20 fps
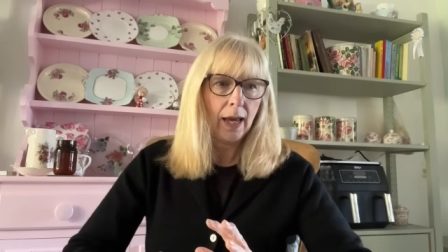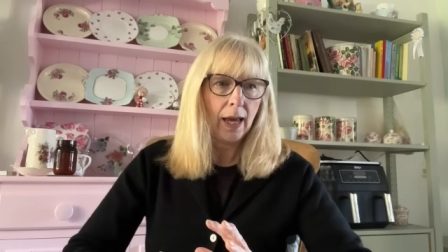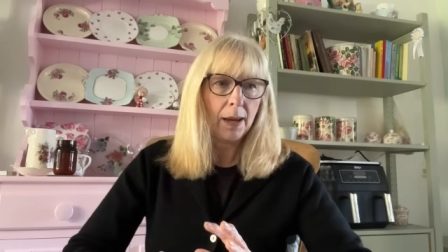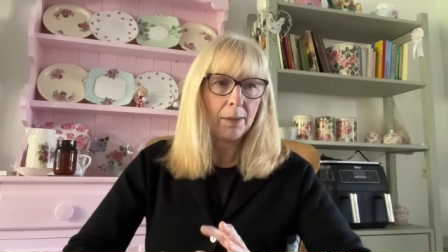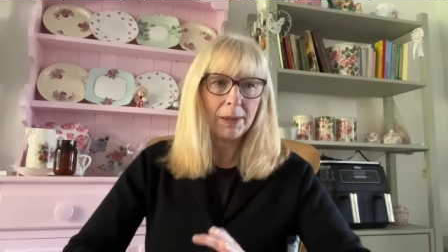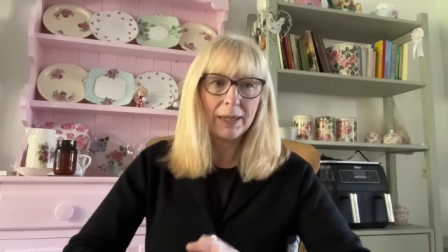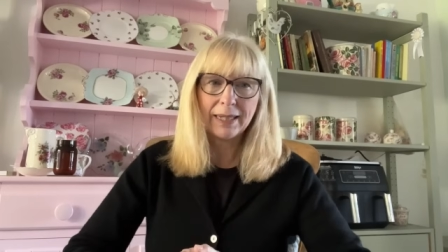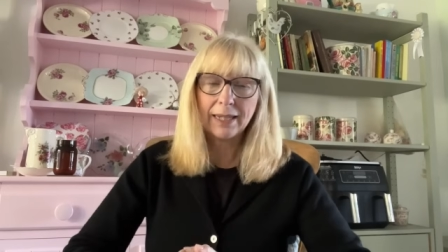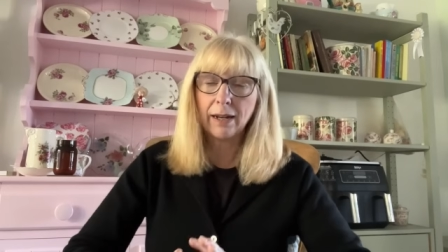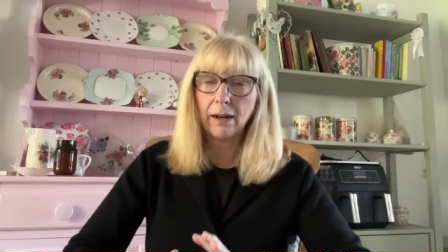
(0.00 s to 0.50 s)

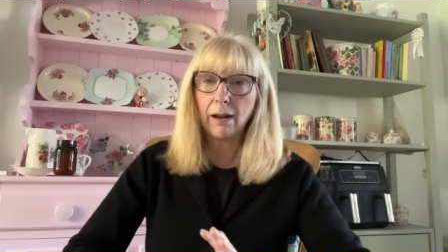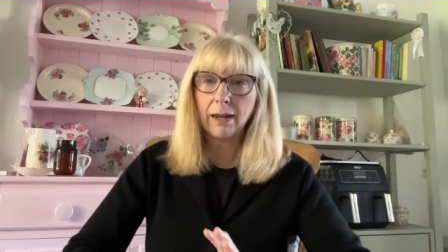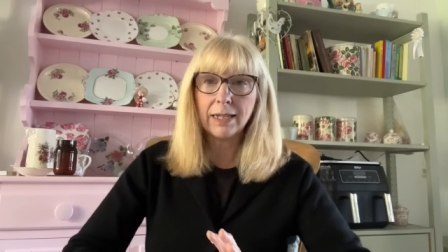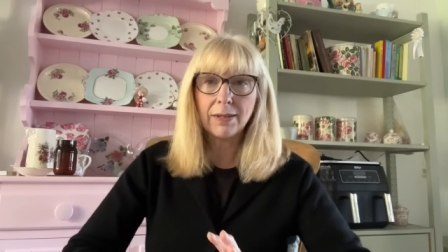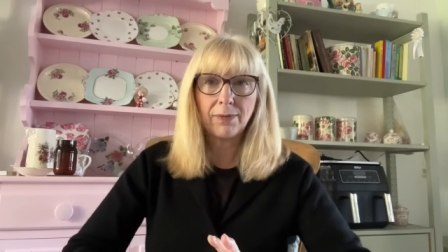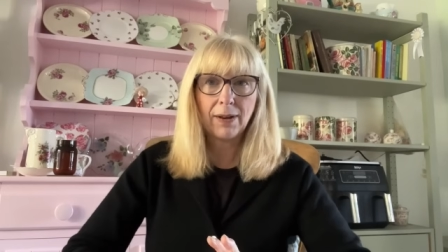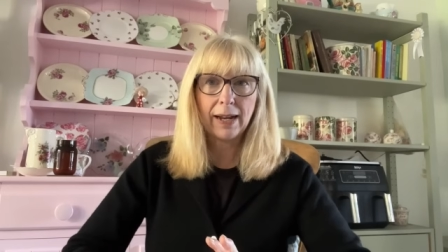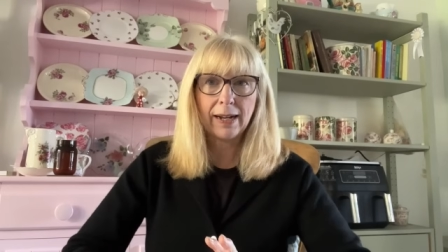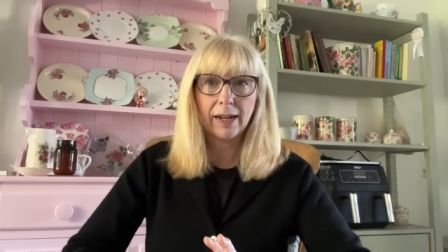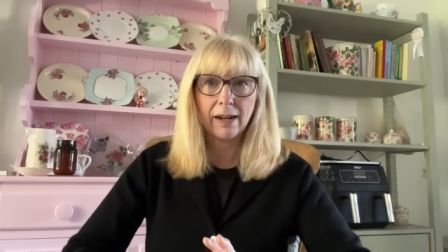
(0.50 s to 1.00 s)
it's a nice
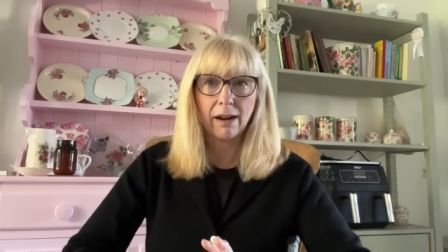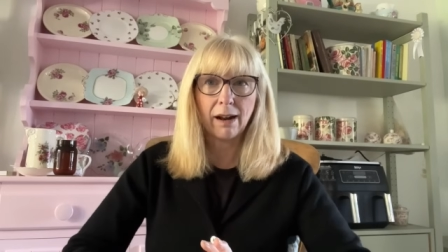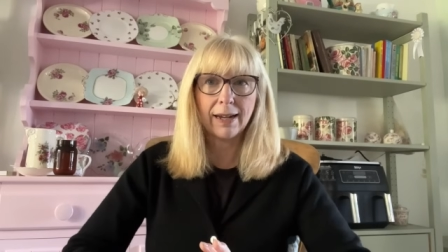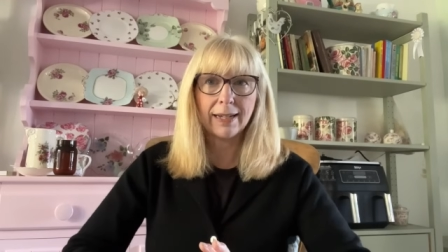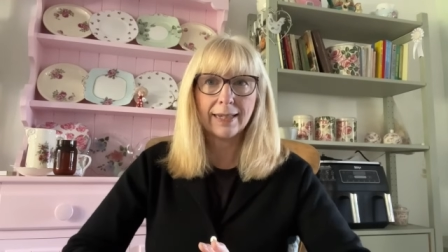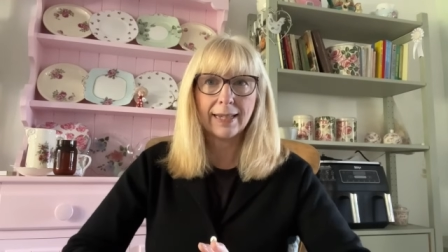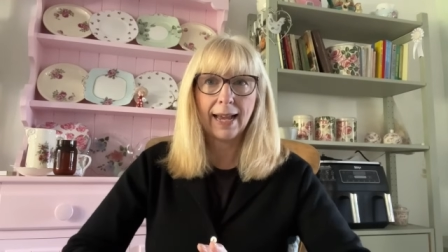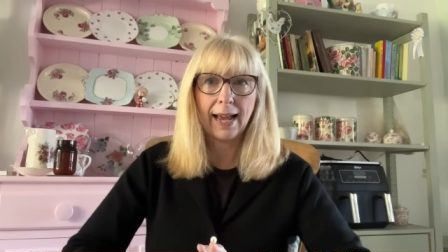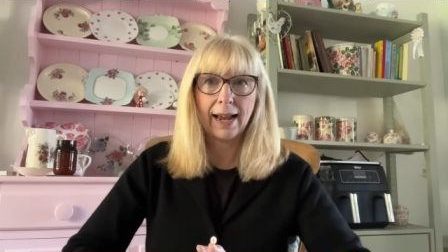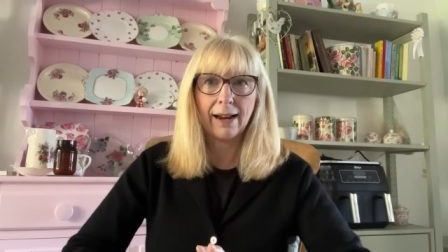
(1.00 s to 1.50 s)
flat in a
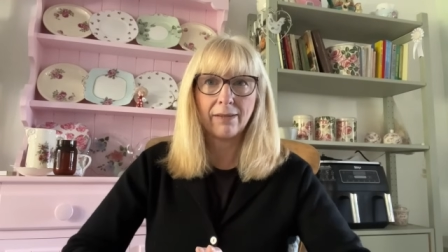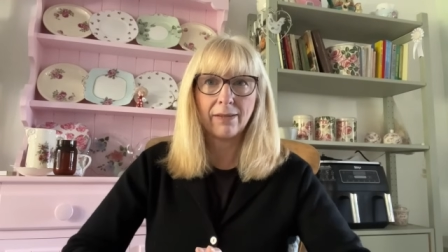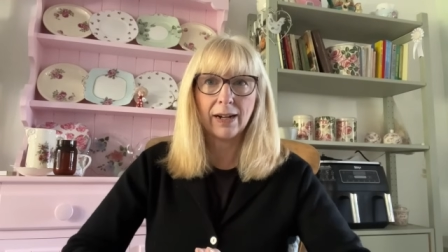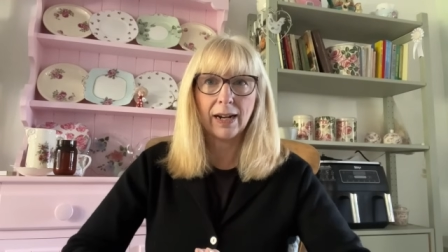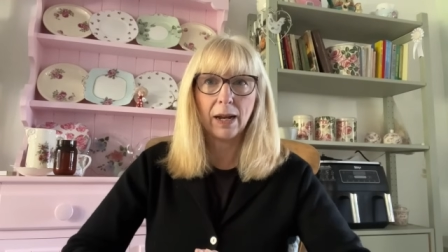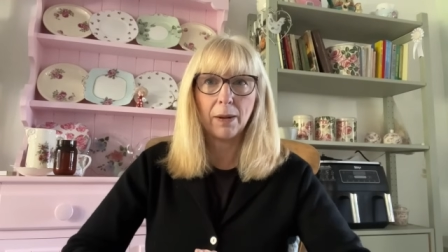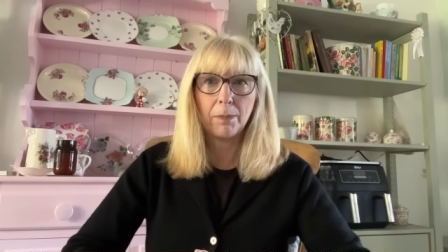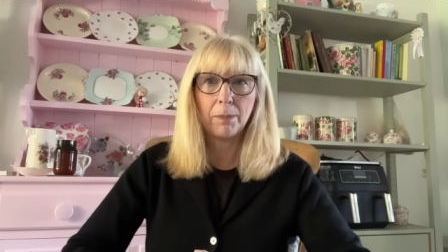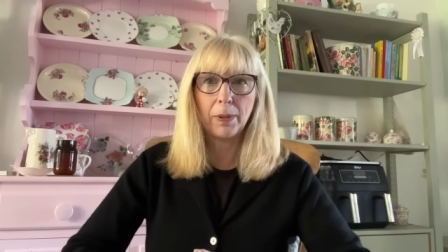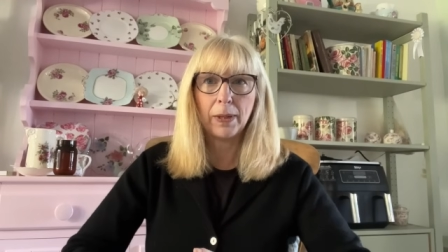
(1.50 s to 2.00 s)
nice
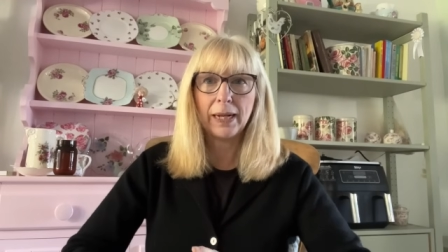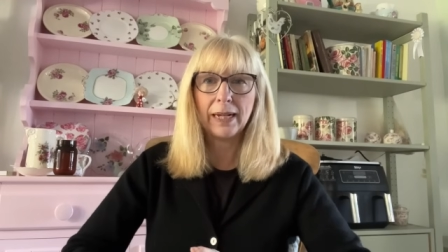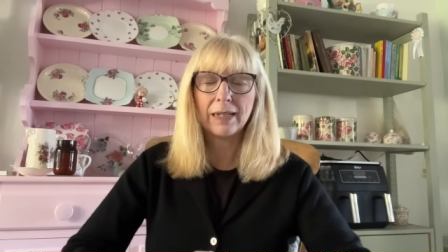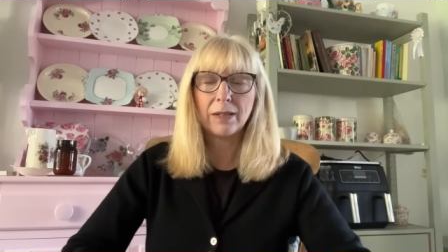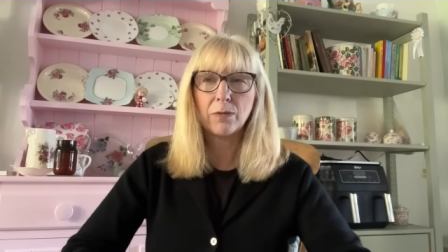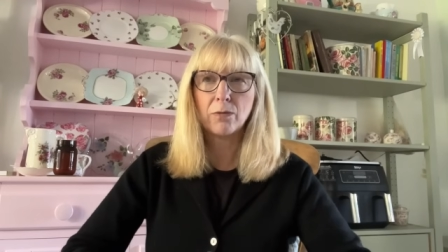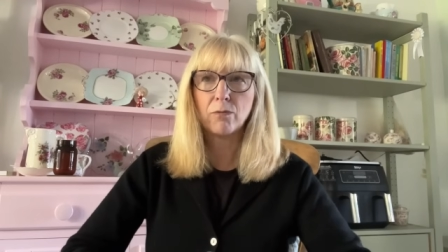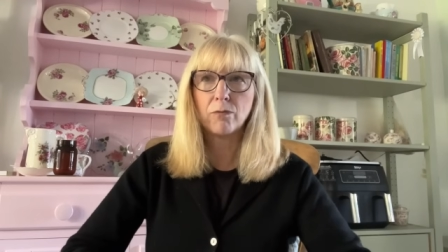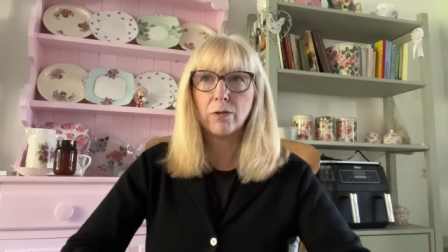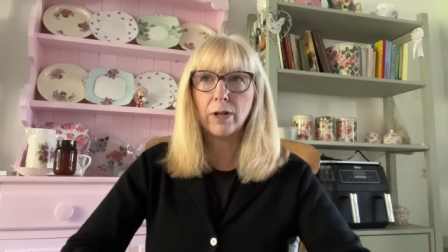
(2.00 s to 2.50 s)
area, but
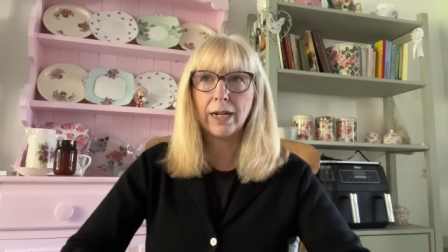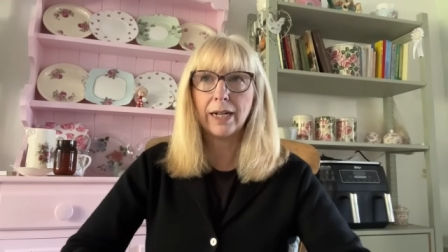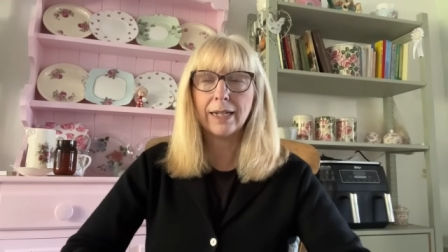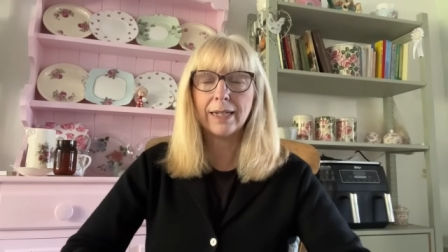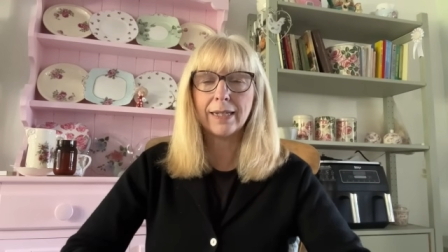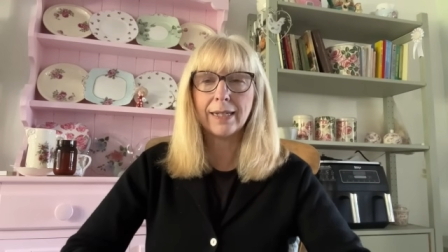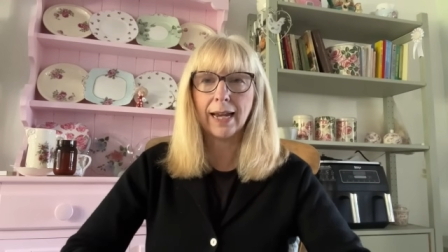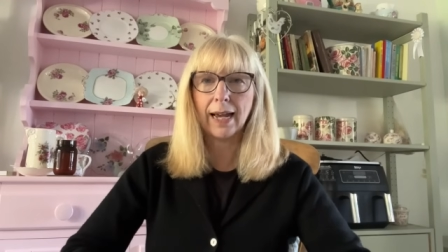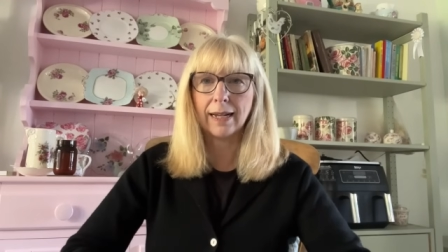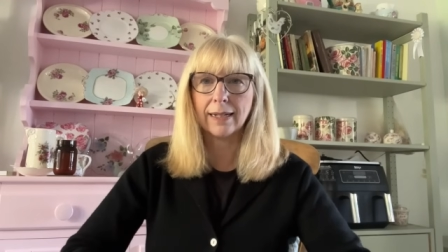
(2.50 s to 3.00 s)
it's really
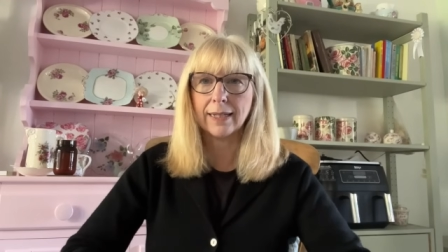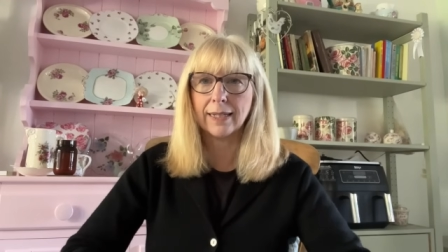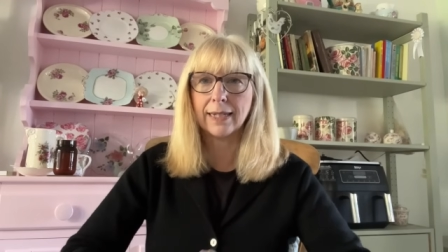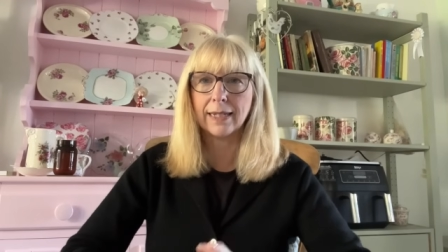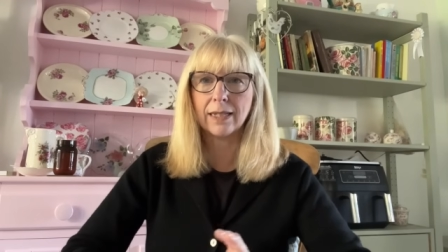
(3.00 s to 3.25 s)
tatty.